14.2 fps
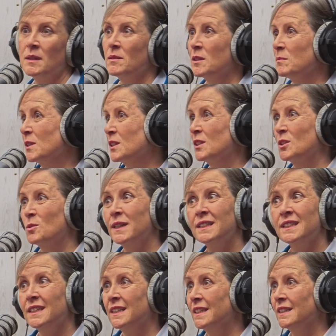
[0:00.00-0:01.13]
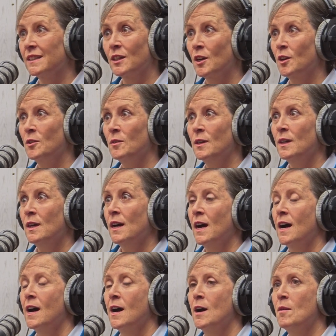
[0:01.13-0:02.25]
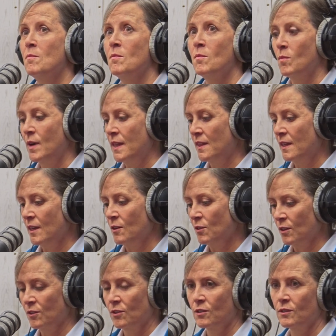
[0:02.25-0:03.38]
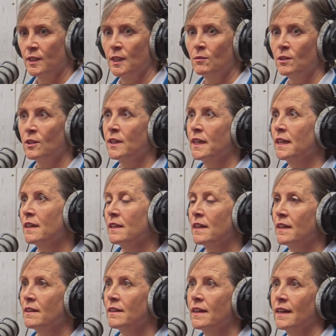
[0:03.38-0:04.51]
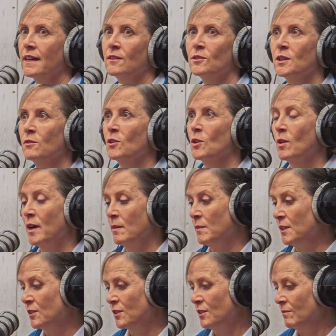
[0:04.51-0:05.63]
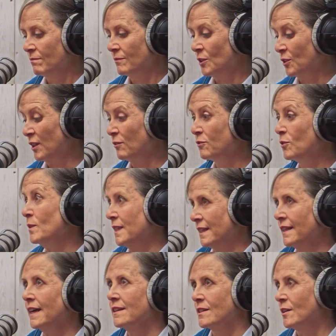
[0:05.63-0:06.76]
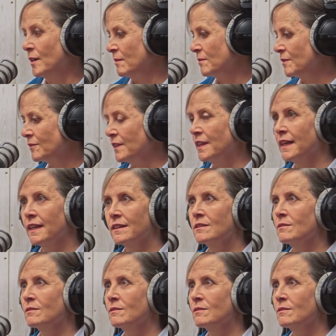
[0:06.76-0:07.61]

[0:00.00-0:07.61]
as much as 20 years ago, when the local authority were looking at their housing requirements, looking forward at that time for the next